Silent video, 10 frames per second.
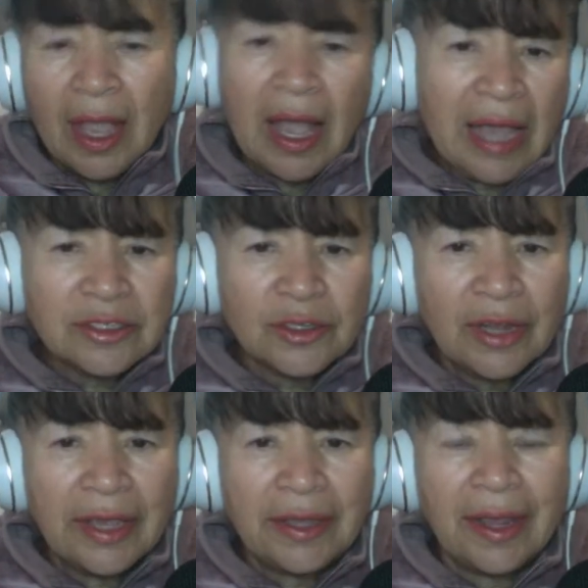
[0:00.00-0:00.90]

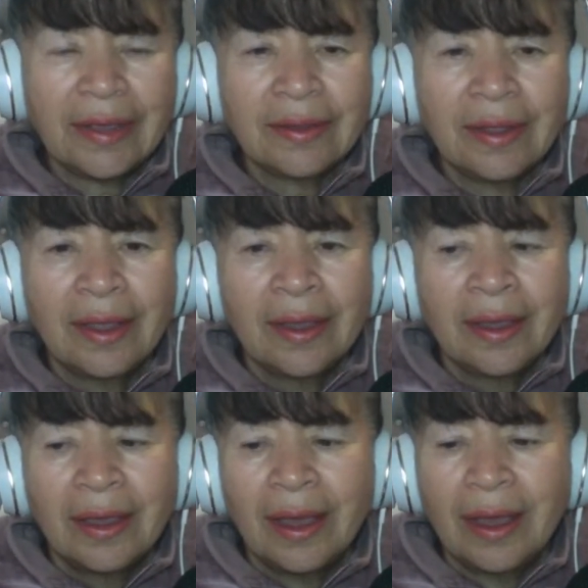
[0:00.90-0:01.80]
isolated.
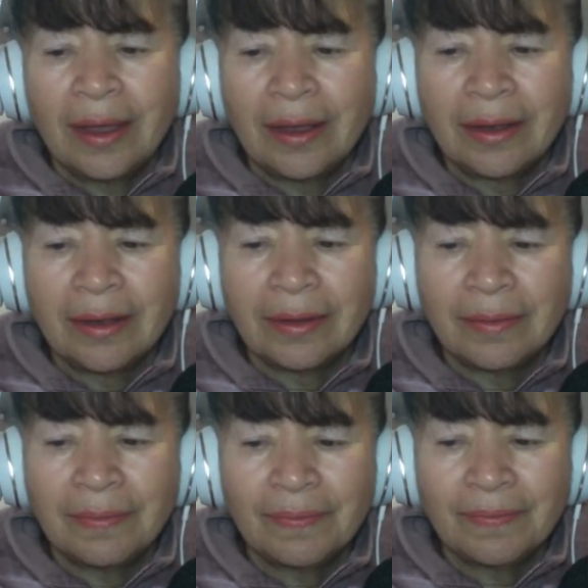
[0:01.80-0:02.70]

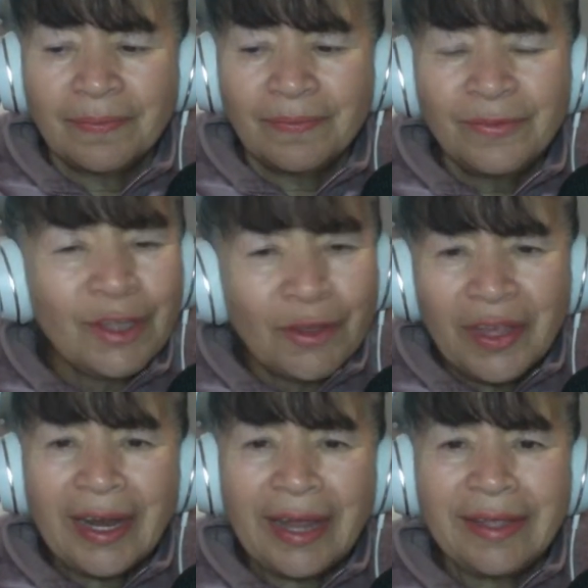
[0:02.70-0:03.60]

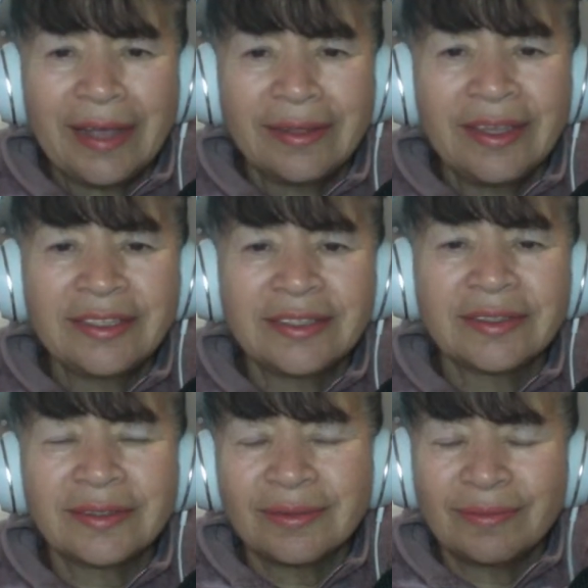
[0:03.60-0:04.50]
Nothing like that is
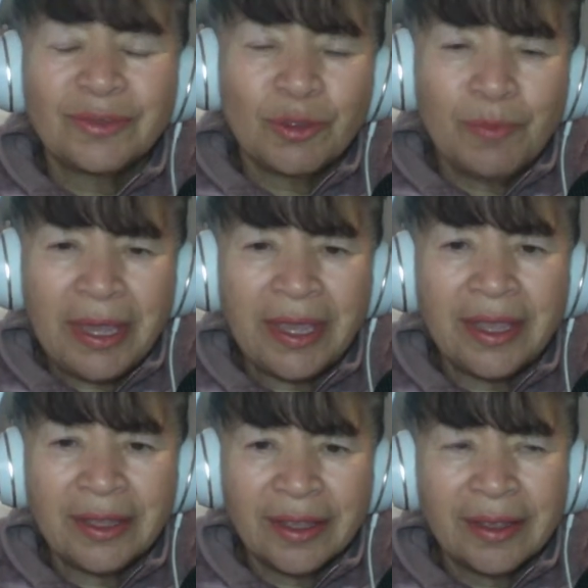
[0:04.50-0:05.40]
to
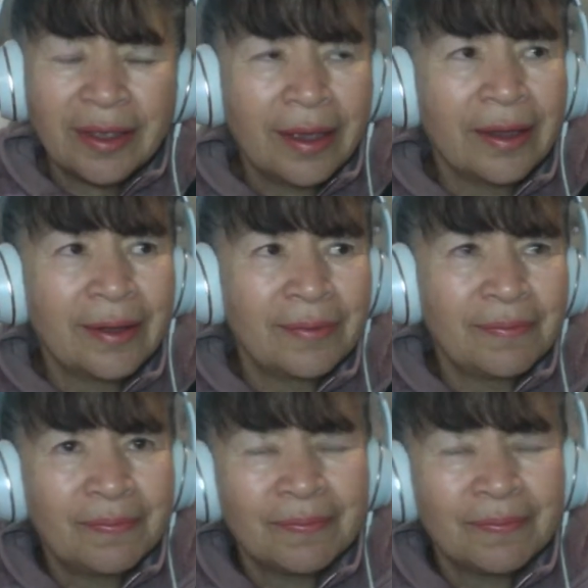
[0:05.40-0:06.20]
be. Um,